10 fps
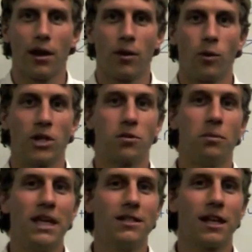which
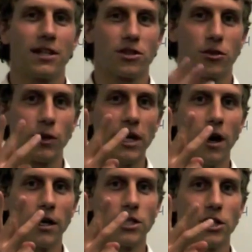means that it's 3
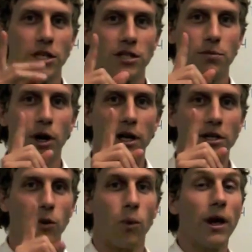oxygens bonded
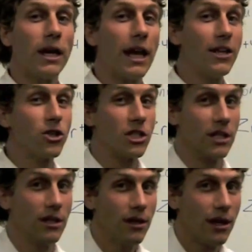to 1
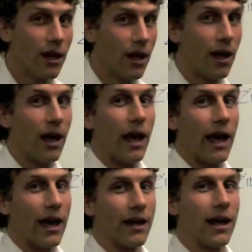nitrogen,
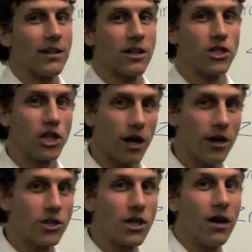and it has a
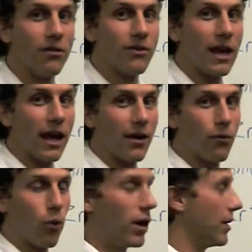charge of
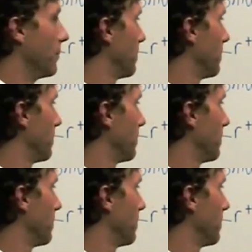-1.